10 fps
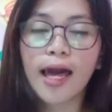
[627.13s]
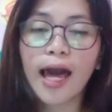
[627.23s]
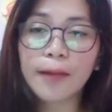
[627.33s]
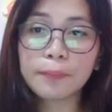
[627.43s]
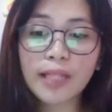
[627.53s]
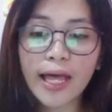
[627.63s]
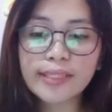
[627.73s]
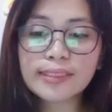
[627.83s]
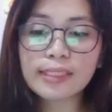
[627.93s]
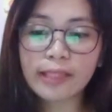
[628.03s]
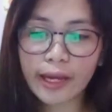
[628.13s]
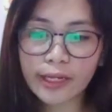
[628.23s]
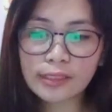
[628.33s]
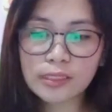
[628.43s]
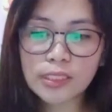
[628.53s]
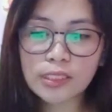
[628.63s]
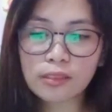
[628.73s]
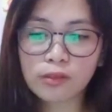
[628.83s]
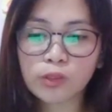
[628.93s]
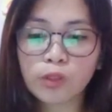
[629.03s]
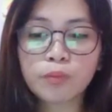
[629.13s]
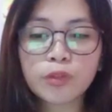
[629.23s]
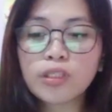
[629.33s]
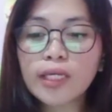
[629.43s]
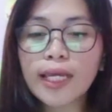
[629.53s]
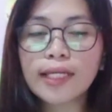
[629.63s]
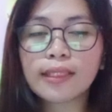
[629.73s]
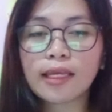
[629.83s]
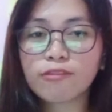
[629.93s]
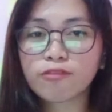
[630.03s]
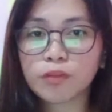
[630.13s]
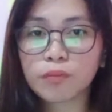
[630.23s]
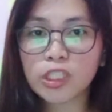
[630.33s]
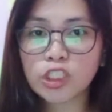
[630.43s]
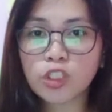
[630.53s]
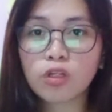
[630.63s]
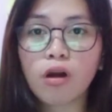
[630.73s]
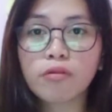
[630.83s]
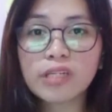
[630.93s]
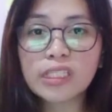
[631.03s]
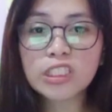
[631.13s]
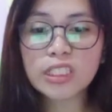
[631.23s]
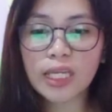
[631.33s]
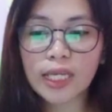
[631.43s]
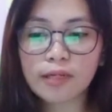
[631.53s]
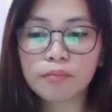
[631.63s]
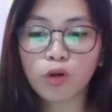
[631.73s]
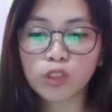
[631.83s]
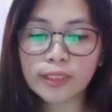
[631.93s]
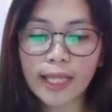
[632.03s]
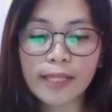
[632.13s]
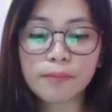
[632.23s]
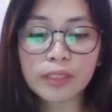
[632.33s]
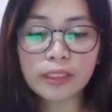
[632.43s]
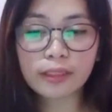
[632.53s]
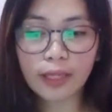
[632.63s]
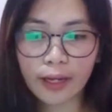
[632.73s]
applies slides to communicate information rich in multimedia.